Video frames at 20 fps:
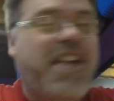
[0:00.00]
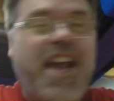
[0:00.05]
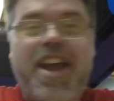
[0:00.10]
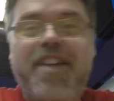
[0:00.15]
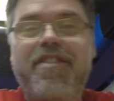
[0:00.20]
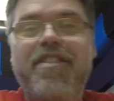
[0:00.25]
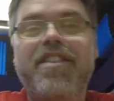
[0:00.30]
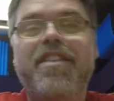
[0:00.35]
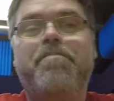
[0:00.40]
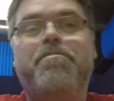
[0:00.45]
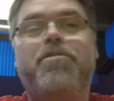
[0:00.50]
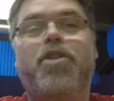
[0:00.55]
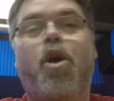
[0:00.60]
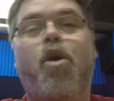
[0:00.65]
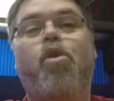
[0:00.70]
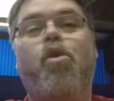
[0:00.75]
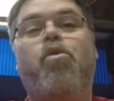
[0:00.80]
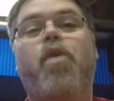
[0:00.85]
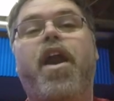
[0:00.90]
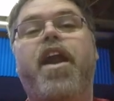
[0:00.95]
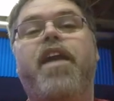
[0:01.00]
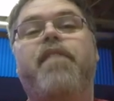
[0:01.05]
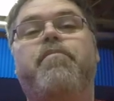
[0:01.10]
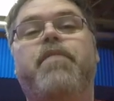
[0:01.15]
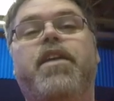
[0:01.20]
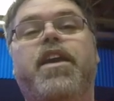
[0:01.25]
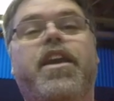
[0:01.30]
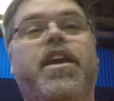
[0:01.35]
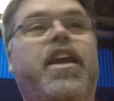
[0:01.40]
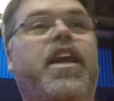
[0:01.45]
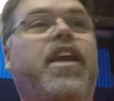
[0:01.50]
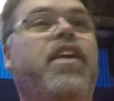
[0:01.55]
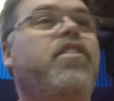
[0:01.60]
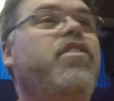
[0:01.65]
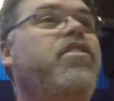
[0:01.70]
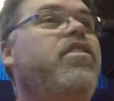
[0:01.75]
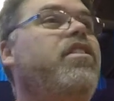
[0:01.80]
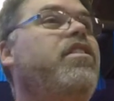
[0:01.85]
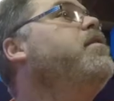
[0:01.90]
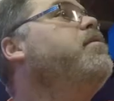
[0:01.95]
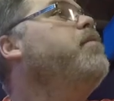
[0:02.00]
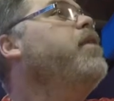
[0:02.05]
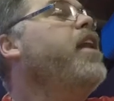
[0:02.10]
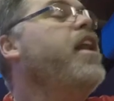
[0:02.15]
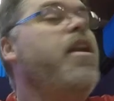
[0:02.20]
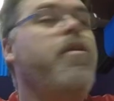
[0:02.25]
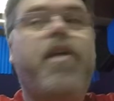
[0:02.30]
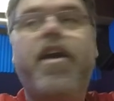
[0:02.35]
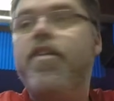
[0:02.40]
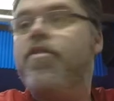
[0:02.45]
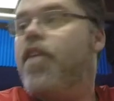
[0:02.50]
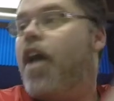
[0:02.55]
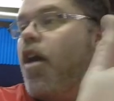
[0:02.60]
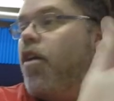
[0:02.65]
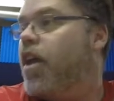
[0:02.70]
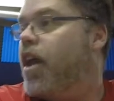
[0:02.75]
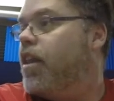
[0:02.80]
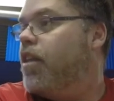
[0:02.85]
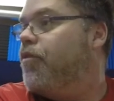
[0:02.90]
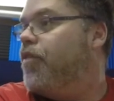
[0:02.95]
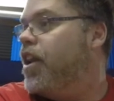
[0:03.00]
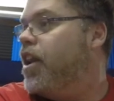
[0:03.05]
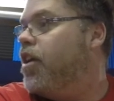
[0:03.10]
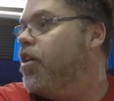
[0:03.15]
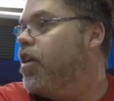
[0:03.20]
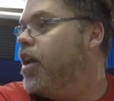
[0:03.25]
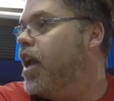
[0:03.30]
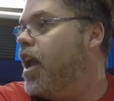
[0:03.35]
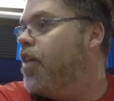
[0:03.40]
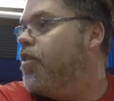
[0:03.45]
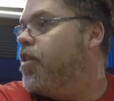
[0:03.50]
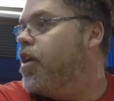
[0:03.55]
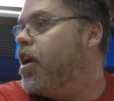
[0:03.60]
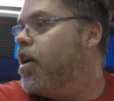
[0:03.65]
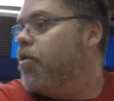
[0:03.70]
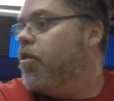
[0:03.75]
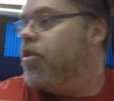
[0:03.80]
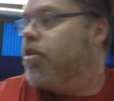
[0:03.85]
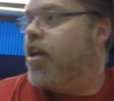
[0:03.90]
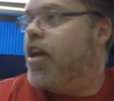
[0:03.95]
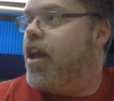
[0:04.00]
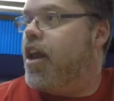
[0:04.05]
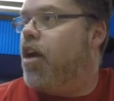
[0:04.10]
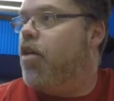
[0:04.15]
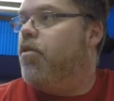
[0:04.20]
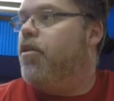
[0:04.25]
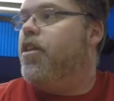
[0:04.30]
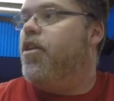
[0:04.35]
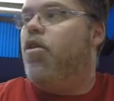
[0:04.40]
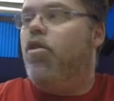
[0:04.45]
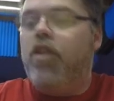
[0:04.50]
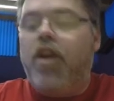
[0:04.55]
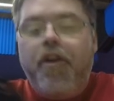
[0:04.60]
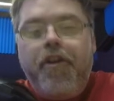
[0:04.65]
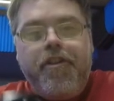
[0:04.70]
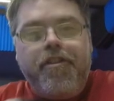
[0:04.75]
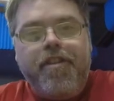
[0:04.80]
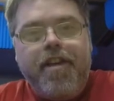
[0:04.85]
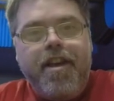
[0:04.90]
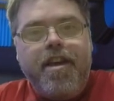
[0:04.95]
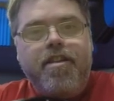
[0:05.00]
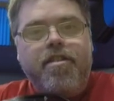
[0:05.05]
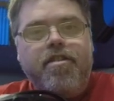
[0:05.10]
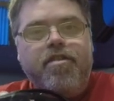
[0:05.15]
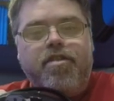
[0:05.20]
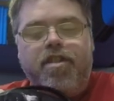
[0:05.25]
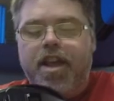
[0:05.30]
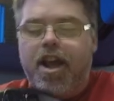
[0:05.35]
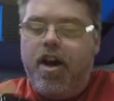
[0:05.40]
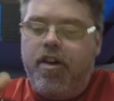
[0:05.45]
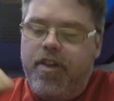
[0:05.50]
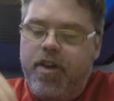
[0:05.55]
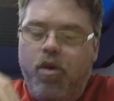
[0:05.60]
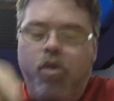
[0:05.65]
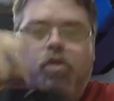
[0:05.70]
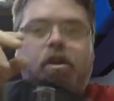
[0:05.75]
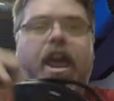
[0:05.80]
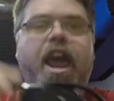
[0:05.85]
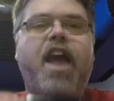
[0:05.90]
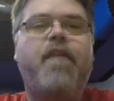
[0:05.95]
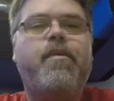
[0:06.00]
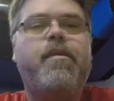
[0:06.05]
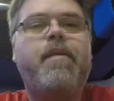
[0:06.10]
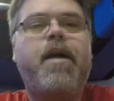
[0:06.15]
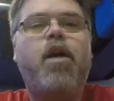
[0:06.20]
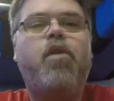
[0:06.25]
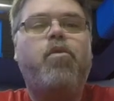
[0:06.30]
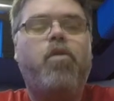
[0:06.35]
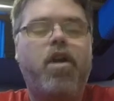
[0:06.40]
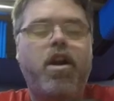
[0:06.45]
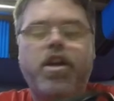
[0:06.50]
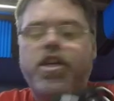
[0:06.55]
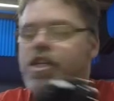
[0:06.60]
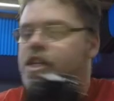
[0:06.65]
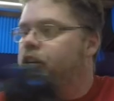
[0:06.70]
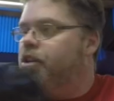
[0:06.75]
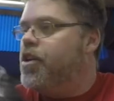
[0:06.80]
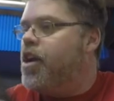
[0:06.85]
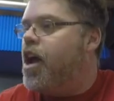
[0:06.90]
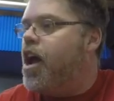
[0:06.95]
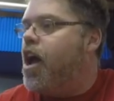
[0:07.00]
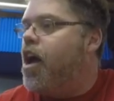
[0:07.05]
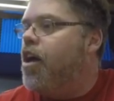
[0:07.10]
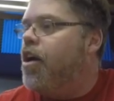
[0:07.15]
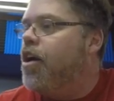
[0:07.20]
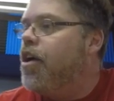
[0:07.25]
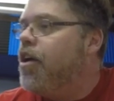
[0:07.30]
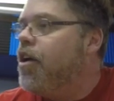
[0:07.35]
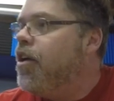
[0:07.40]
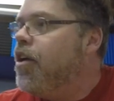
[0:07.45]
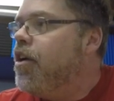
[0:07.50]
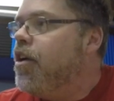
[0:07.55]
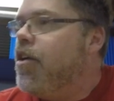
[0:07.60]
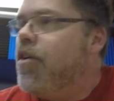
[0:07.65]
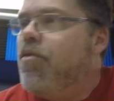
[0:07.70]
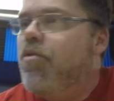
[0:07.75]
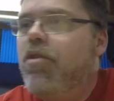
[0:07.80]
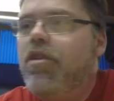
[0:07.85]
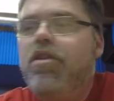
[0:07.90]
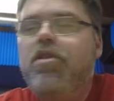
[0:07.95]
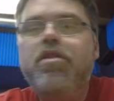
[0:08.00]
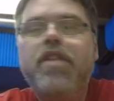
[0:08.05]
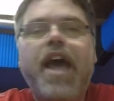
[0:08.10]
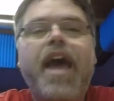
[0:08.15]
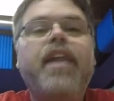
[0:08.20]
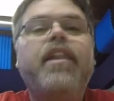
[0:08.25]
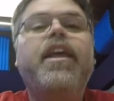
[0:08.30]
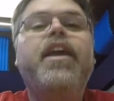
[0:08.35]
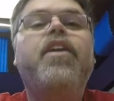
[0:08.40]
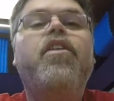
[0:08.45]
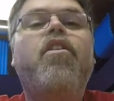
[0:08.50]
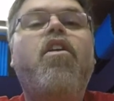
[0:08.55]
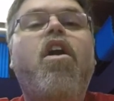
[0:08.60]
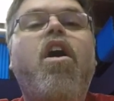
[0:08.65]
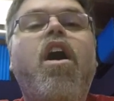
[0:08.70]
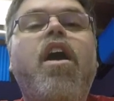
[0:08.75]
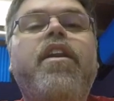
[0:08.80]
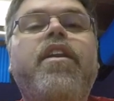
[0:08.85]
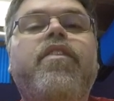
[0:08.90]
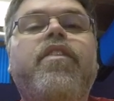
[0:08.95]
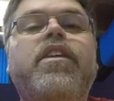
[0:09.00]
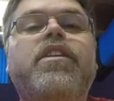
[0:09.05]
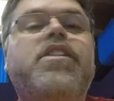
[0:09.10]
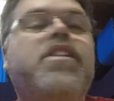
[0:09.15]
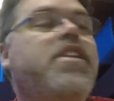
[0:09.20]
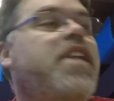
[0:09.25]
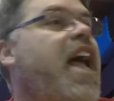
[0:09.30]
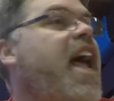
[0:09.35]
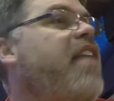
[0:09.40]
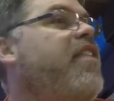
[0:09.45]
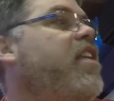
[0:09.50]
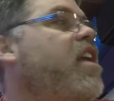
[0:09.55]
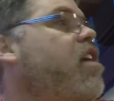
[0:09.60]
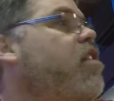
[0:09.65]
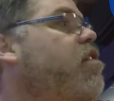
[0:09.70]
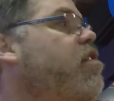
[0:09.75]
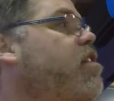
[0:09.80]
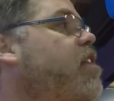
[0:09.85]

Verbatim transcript: saving the do-re-mi. But anyways, I'll get the video together here once I get out with the old RCs and see how the old camera mount works, and we'll do that later on, and this and that and the other